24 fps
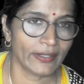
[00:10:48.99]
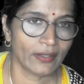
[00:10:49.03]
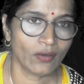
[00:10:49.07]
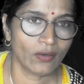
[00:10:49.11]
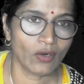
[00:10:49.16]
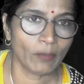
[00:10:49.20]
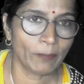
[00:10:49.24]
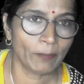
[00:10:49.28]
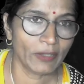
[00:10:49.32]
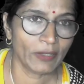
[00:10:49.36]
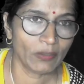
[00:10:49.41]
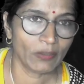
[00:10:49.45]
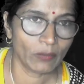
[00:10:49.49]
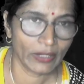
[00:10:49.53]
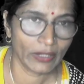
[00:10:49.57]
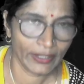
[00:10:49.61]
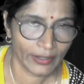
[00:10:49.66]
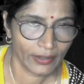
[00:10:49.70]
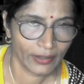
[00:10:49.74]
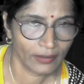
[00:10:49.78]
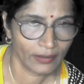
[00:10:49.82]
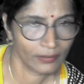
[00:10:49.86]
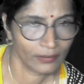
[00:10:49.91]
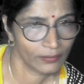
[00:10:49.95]
copper wire.
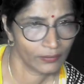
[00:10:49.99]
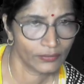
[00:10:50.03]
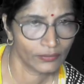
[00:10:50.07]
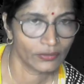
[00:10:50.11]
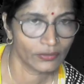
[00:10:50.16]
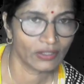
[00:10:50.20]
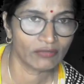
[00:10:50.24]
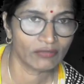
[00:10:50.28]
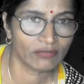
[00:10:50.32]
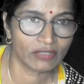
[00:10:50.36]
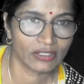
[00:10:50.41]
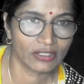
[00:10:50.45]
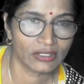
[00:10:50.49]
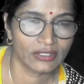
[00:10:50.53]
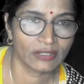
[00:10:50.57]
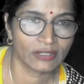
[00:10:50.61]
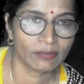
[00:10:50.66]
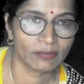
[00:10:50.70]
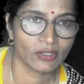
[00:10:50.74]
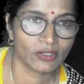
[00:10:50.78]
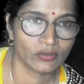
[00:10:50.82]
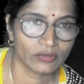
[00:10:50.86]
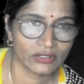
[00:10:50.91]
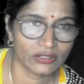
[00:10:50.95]
You have heard
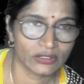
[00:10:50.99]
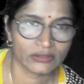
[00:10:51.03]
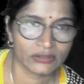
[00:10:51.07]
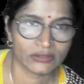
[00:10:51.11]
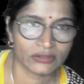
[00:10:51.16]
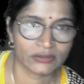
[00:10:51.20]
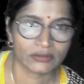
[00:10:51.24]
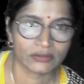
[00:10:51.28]
about this.